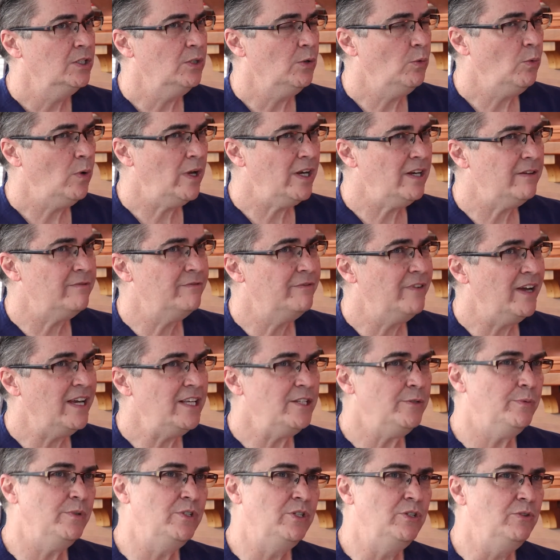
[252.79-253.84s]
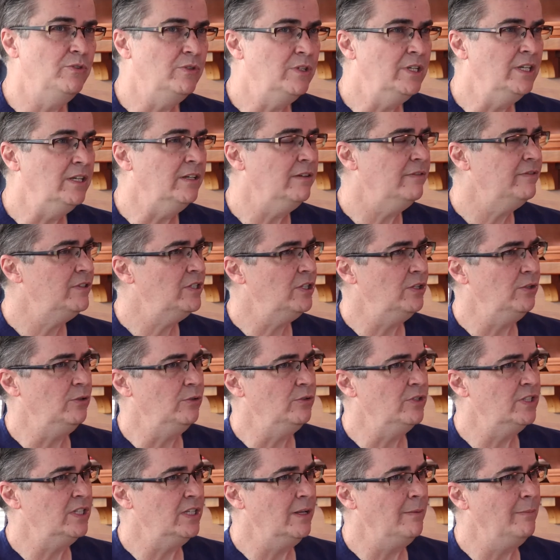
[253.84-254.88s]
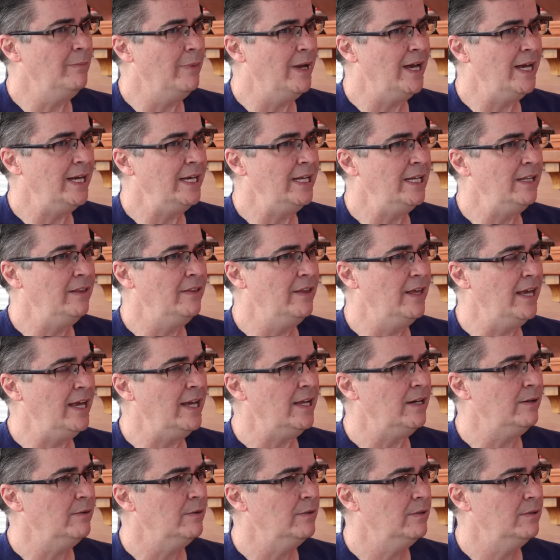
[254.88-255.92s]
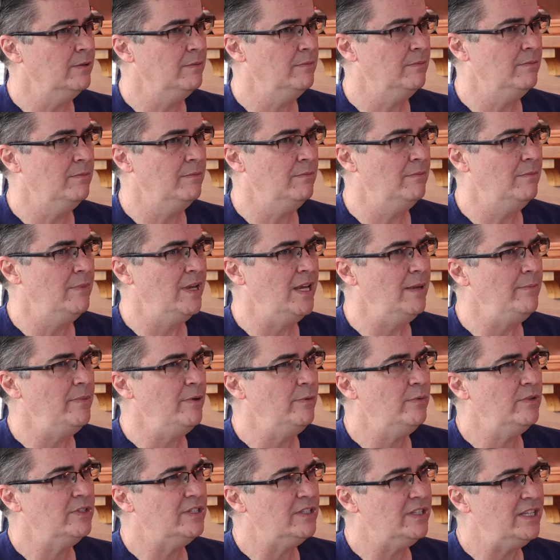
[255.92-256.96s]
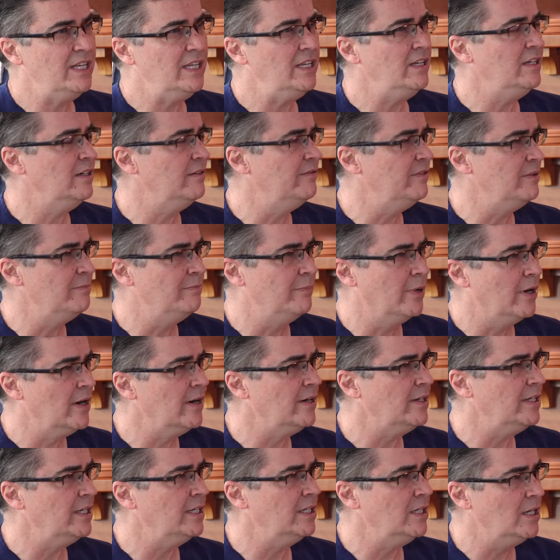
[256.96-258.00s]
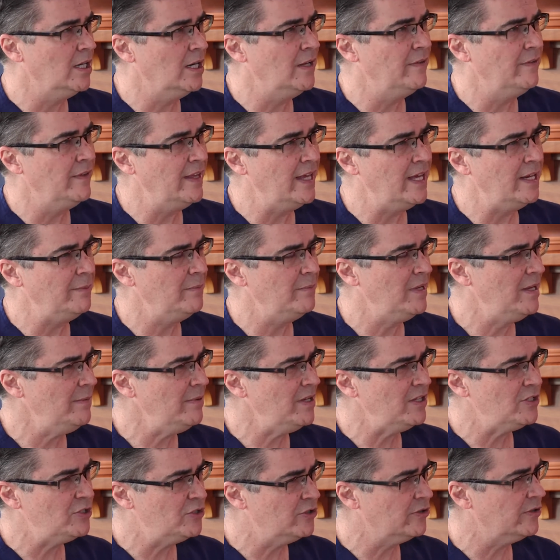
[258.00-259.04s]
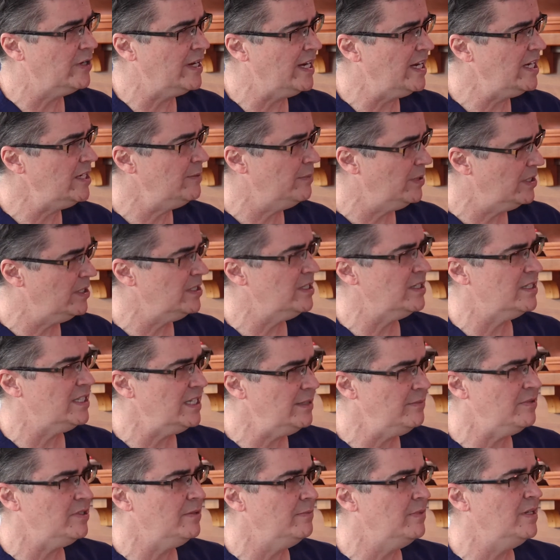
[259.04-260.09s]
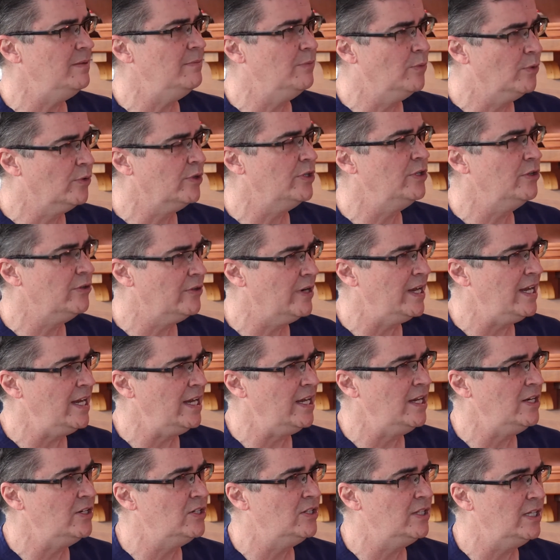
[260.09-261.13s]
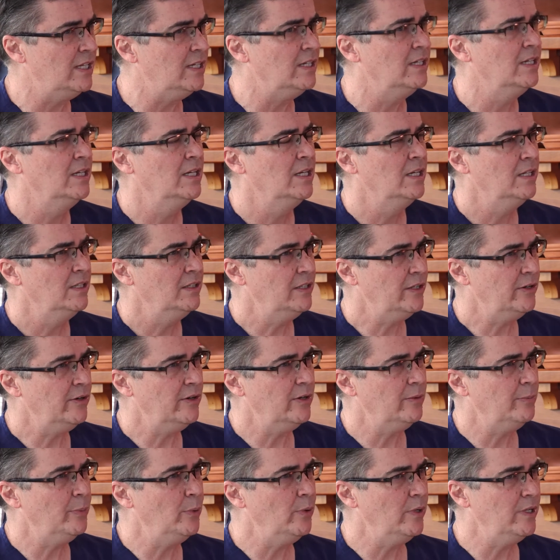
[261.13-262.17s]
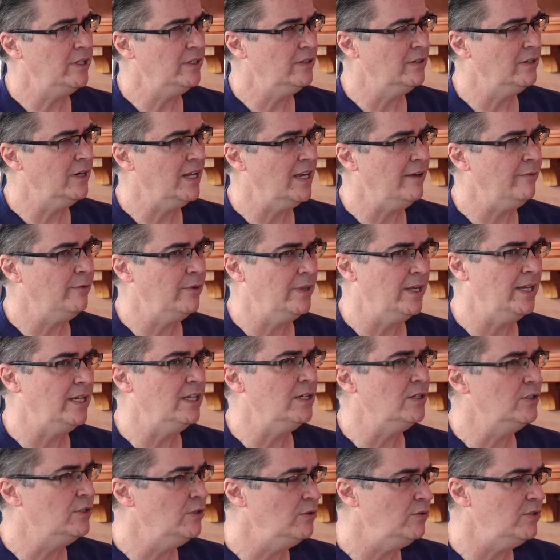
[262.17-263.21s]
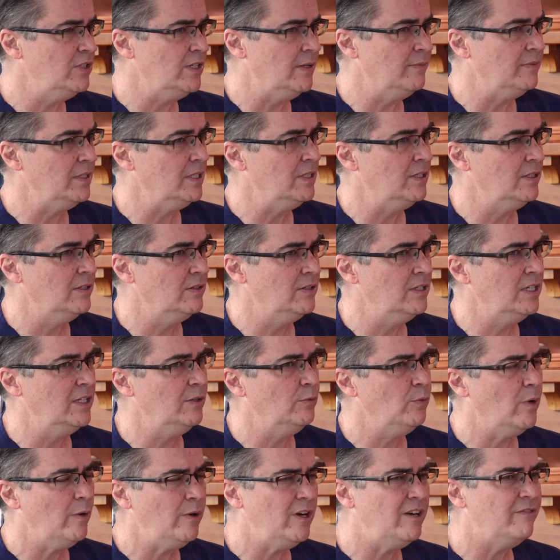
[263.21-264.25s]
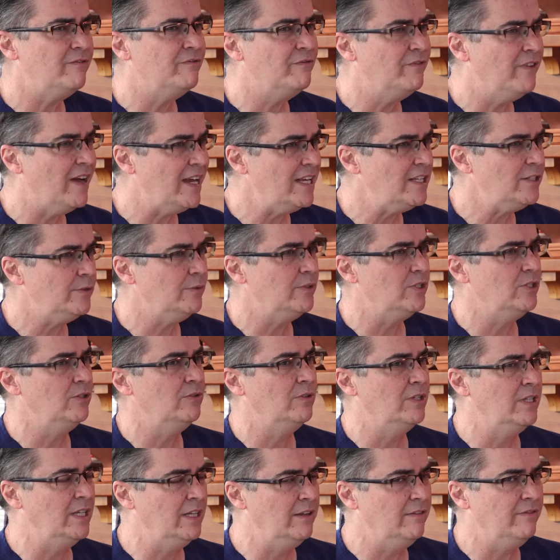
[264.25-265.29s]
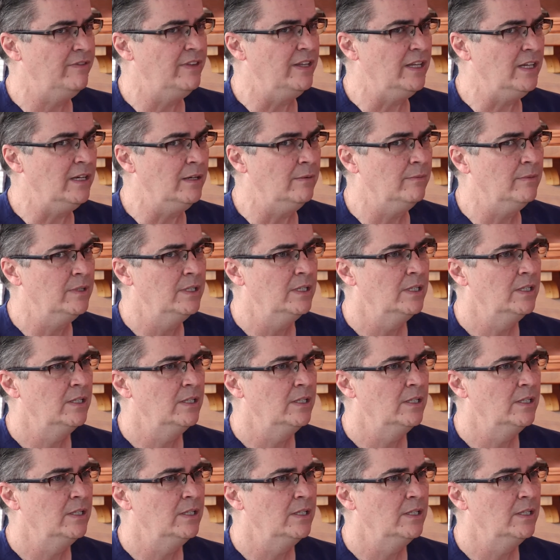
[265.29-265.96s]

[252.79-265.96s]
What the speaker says: what advice would you give to somebody that maybe was thinking of embarking on that? Maybe it's your age, because it seems to be more your age that are at a point in their life where they can do something to their teeth. What advice would you give them